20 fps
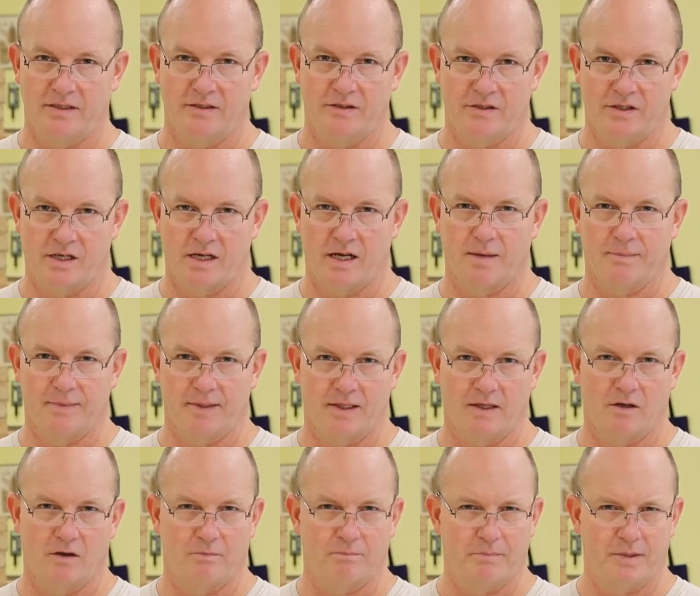Usually a company
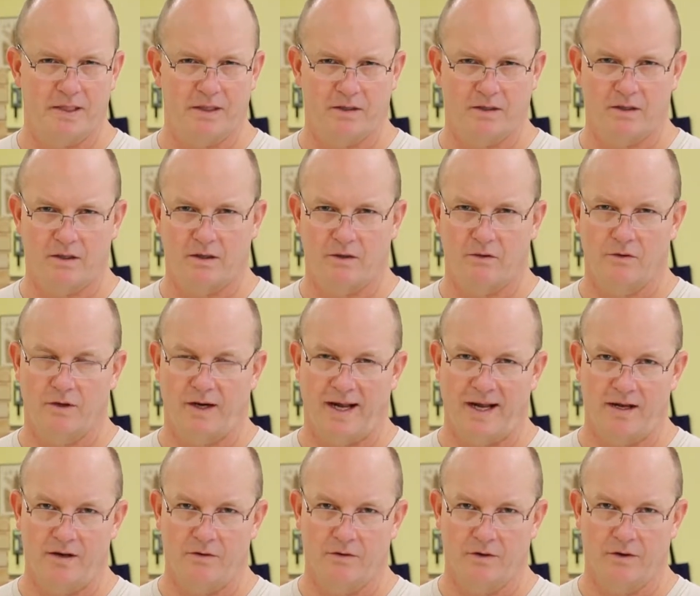called Peerco,
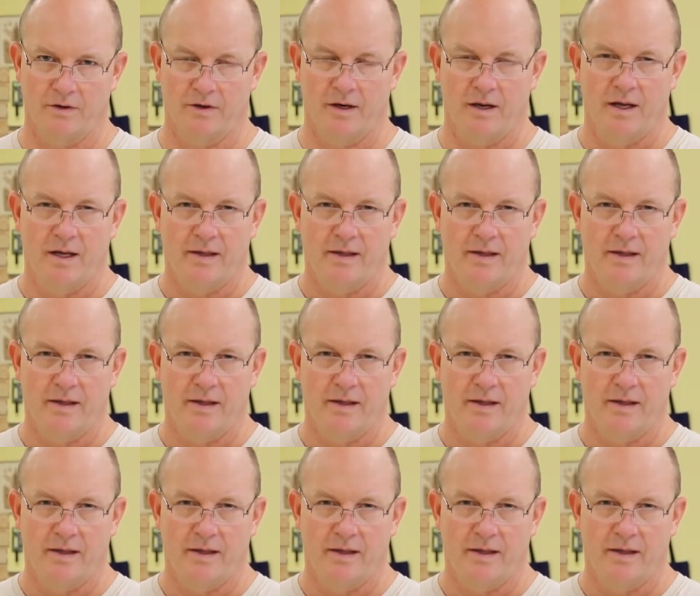Acorn.